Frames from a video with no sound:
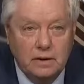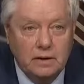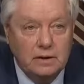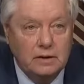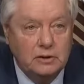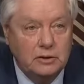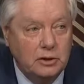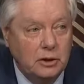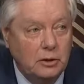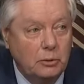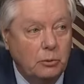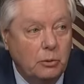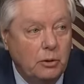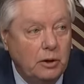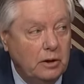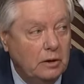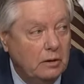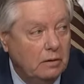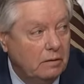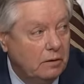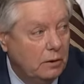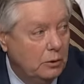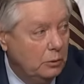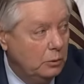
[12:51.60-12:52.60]
And there you
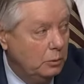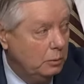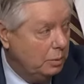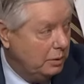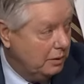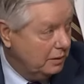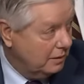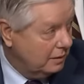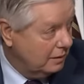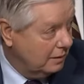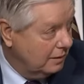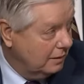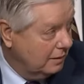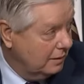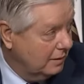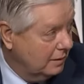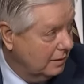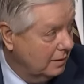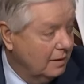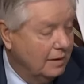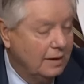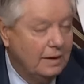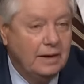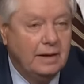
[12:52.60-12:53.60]
have the picture of
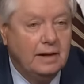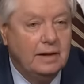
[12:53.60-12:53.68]
all these